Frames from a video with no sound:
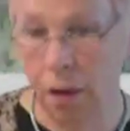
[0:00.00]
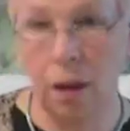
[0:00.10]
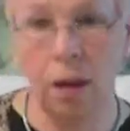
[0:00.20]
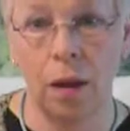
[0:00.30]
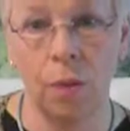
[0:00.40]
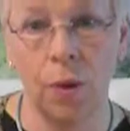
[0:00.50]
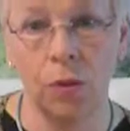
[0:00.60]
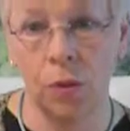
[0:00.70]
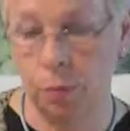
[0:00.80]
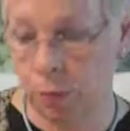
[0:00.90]

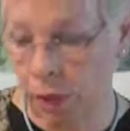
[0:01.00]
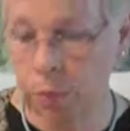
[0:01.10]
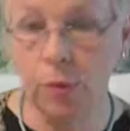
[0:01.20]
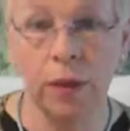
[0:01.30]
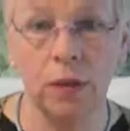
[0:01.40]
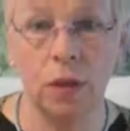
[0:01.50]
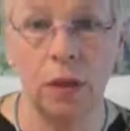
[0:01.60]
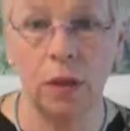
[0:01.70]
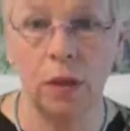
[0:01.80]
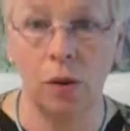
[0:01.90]
about the
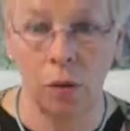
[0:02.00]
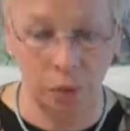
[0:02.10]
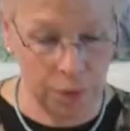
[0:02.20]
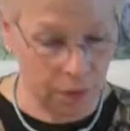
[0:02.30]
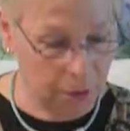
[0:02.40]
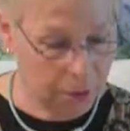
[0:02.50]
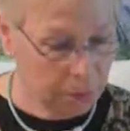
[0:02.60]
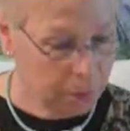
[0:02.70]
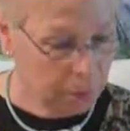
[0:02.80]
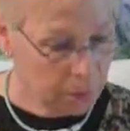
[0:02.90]
preparation
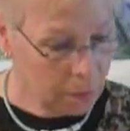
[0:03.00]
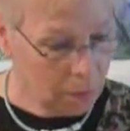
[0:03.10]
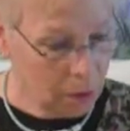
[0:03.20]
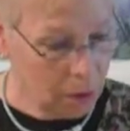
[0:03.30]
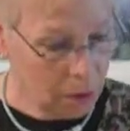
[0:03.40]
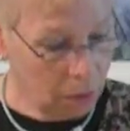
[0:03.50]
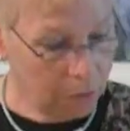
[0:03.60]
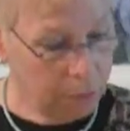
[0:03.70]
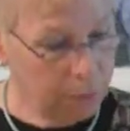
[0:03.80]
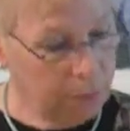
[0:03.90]
of